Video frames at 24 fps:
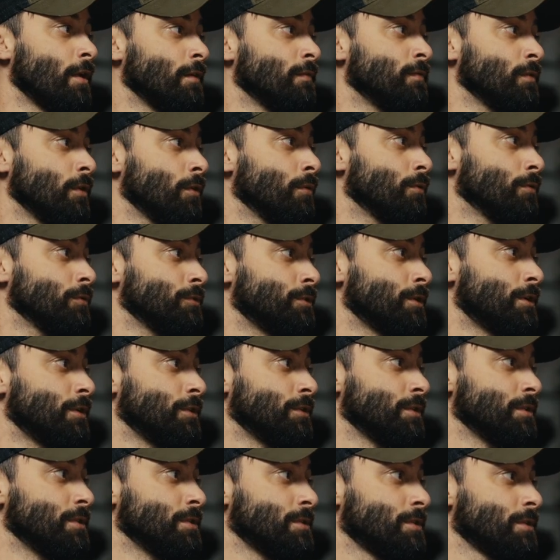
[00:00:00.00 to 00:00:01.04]
of local
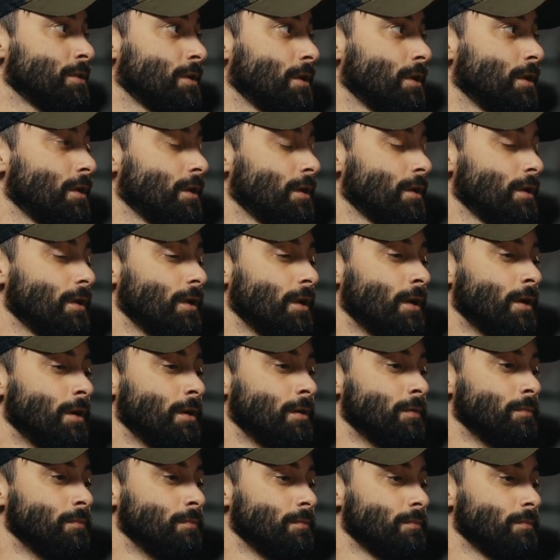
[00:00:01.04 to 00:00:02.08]
churches.
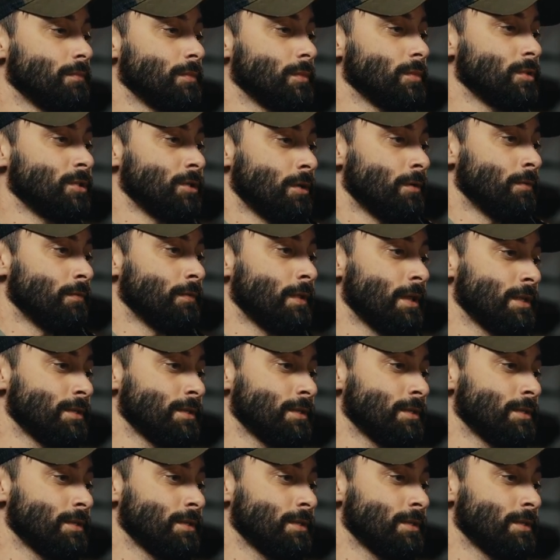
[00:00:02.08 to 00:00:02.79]
So